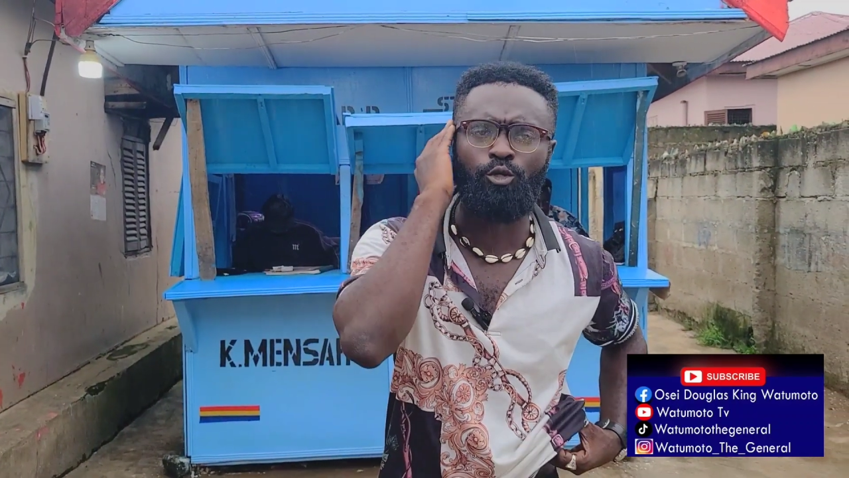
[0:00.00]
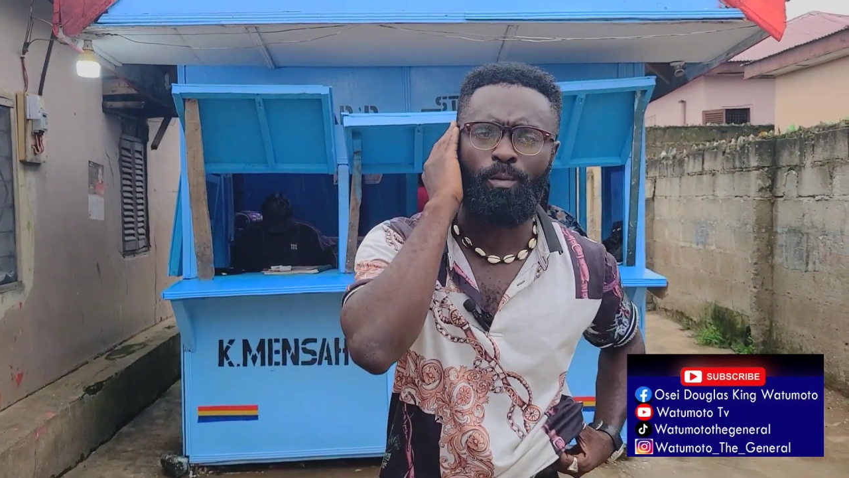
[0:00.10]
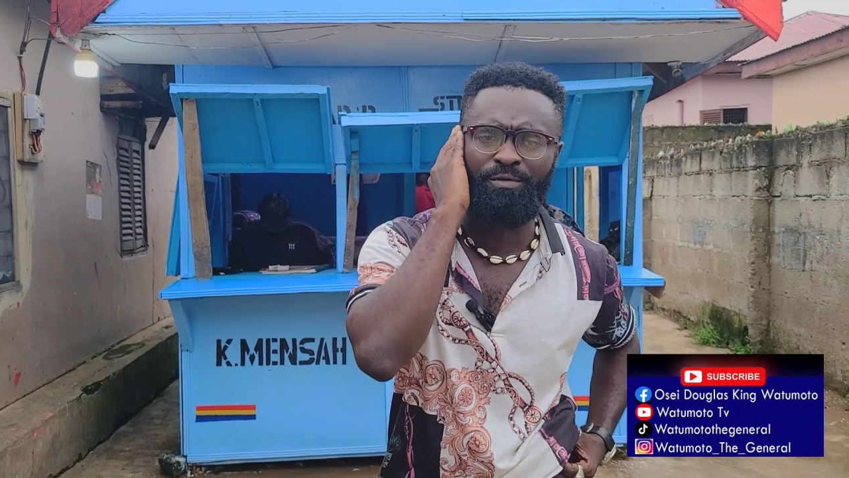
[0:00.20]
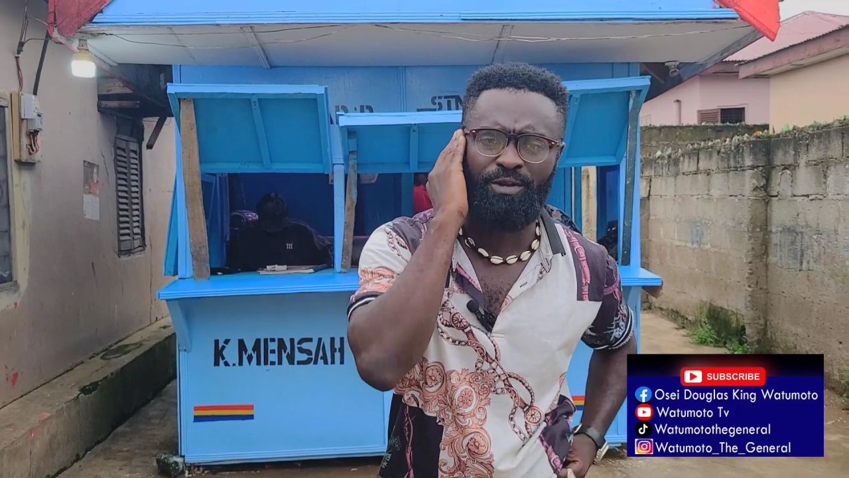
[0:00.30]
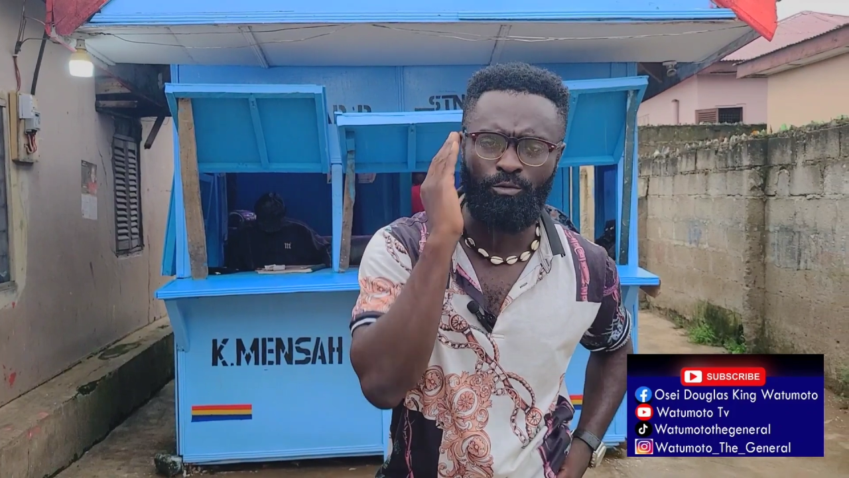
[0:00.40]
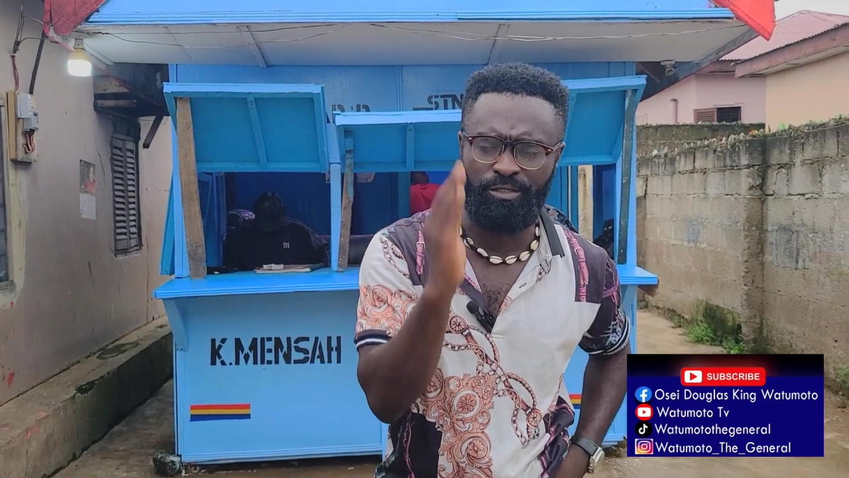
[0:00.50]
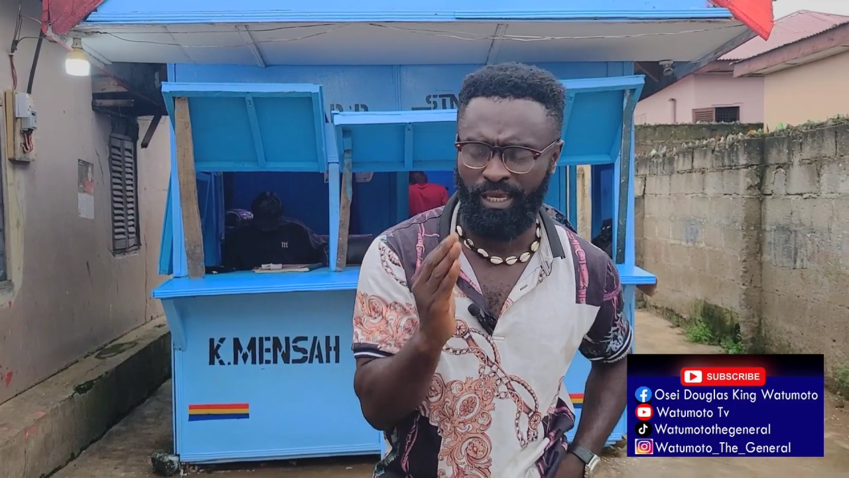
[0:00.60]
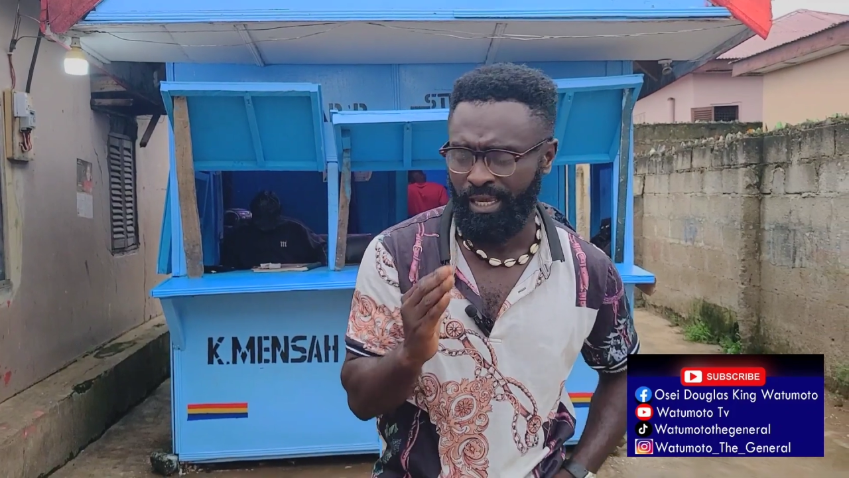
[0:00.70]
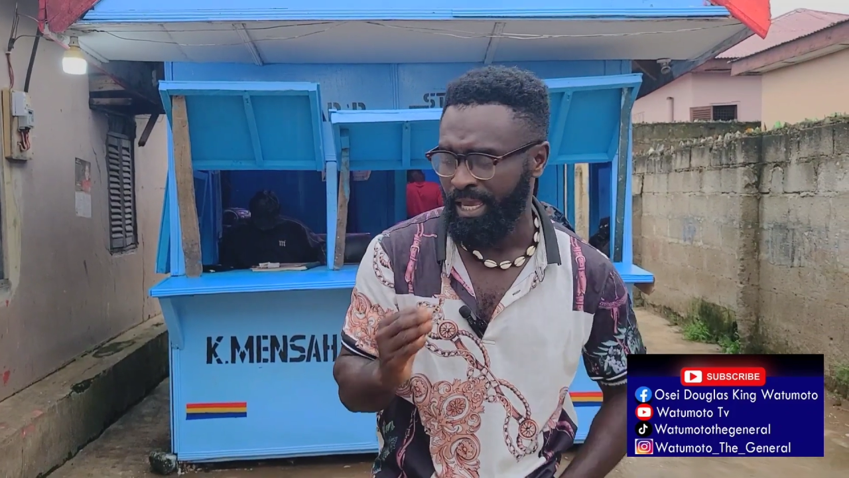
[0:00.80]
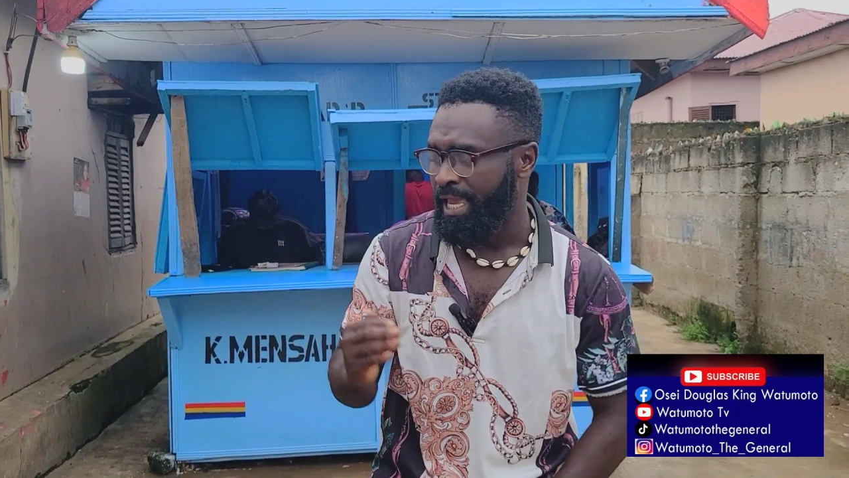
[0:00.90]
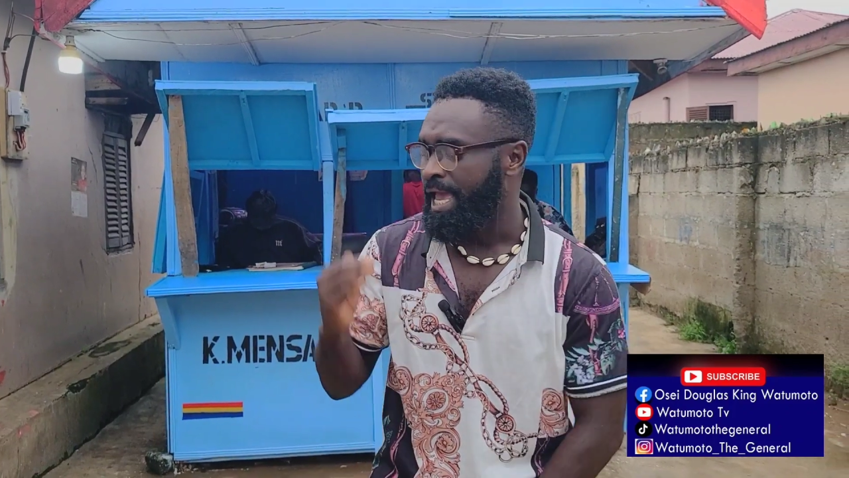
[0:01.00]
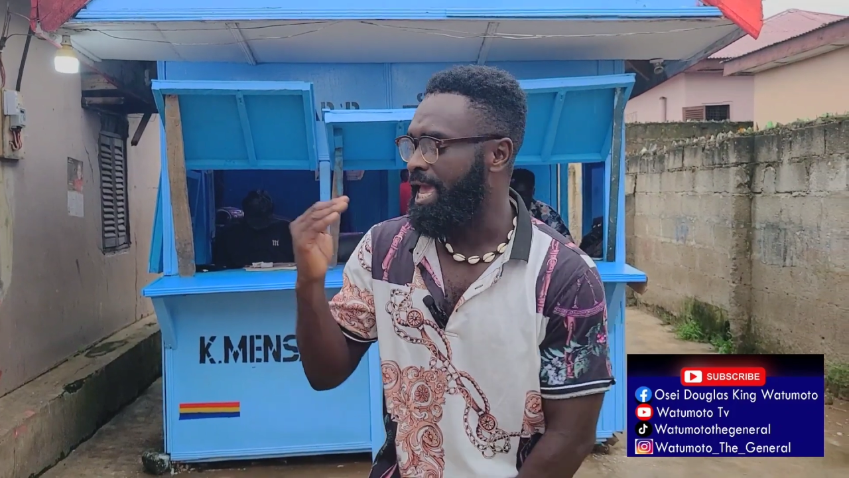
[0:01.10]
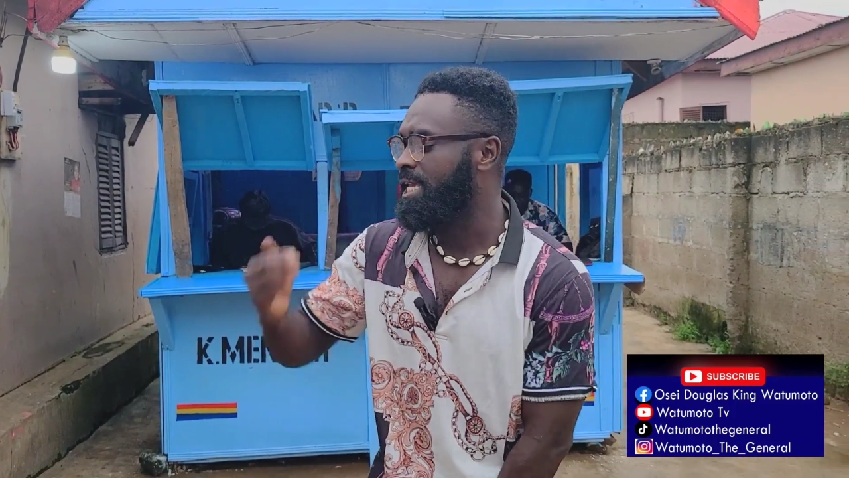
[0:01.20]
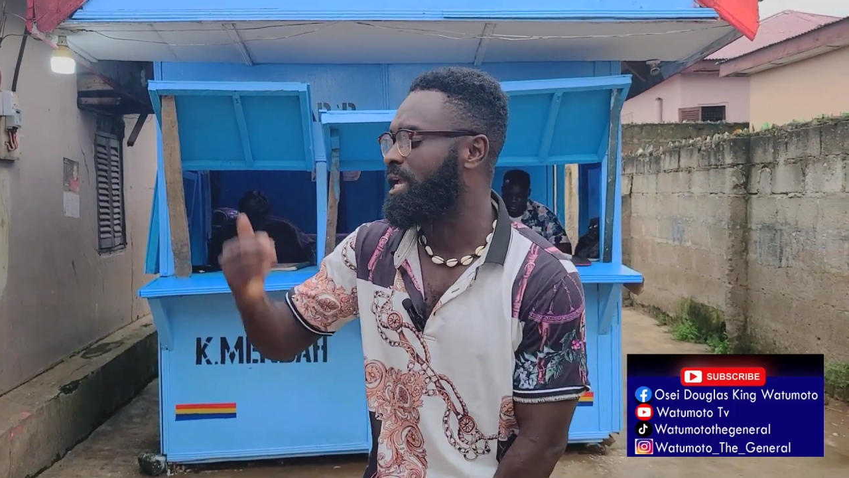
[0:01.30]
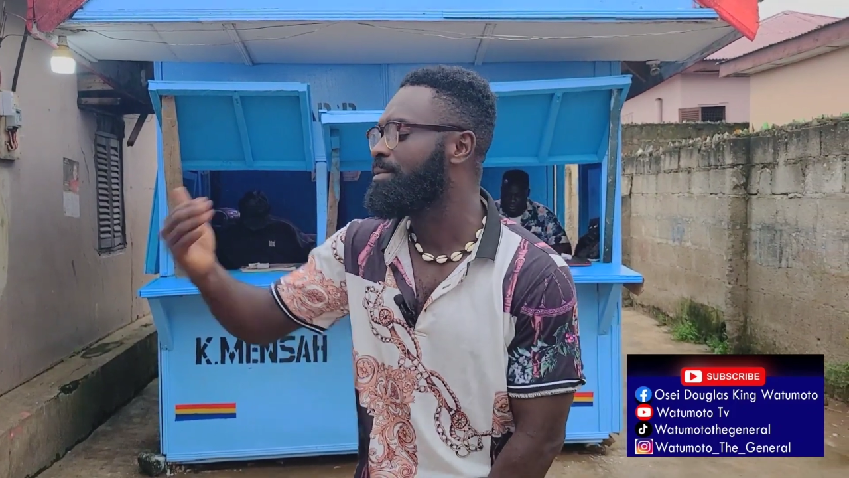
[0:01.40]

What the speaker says: yiso ma jere se e